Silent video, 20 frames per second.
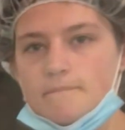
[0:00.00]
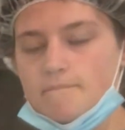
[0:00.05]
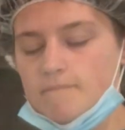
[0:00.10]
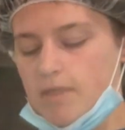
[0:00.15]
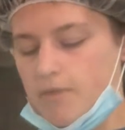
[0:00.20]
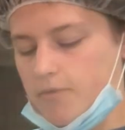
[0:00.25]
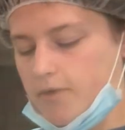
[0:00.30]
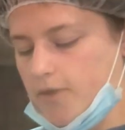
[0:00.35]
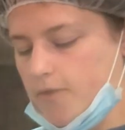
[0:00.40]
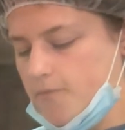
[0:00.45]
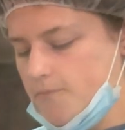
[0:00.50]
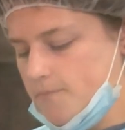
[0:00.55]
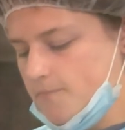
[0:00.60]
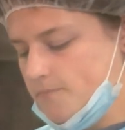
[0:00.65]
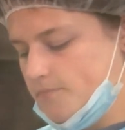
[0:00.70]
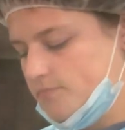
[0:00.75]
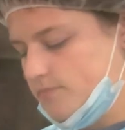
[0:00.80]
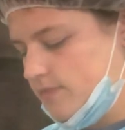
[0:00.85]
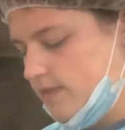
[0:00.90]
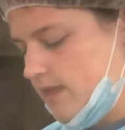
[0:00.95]
There we go.
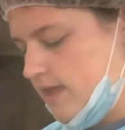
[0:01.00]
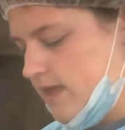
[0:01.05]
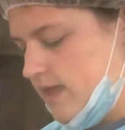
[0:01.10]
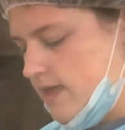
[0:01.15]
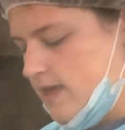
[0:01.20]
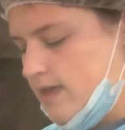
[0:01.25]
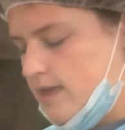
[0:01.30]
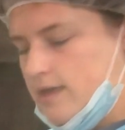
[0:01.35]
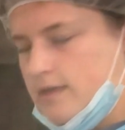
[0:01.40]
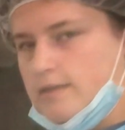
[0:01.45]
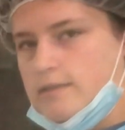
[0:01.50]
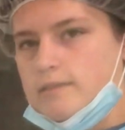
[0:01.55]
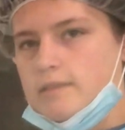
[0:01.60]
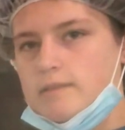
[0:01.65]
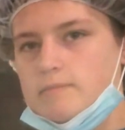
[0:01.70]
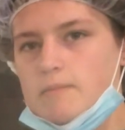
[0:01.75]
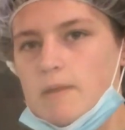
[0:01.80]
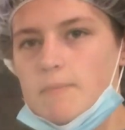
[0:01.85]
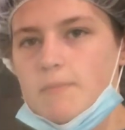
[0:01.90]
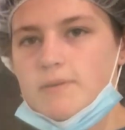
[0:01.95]

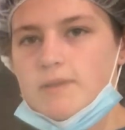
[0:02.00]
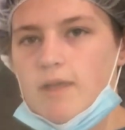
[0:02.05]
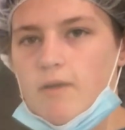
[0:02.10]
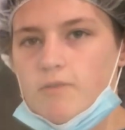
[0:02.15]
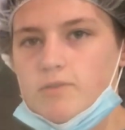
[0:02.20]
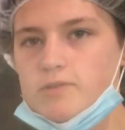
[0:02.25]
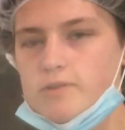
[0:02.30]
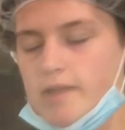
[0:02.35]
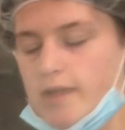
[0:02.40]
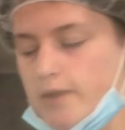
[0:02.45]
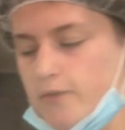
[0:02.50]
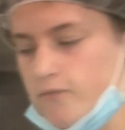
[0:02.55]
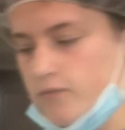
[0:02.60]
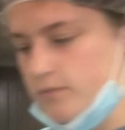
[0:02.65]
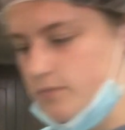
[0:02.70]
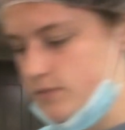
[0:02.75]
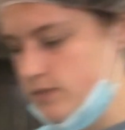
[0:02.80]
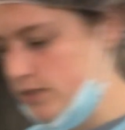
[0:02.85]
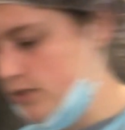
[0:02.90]
These paper towels are kind of flimsy,